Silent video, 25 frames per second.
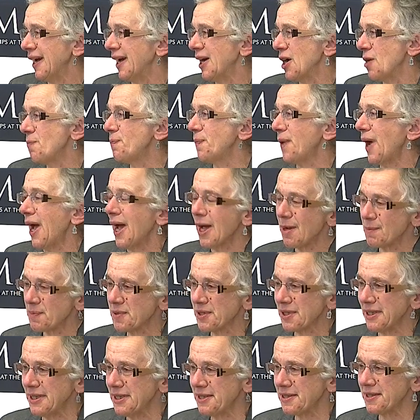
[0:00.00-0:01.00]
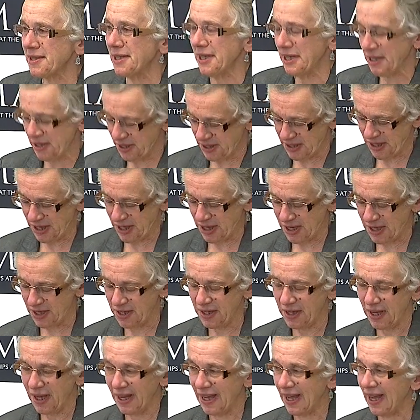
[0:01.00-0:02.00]
perhaps listening to
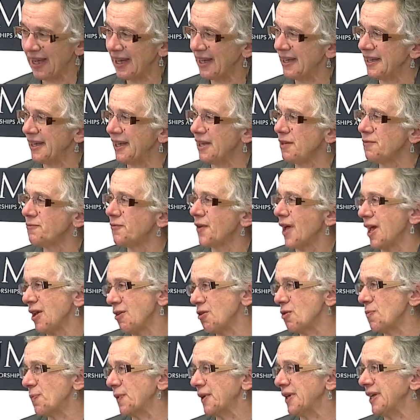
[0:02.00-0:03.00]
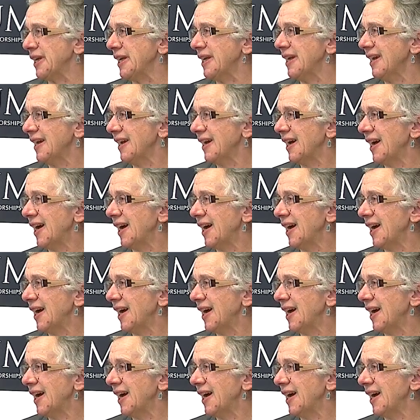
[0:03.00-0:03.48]
her invariably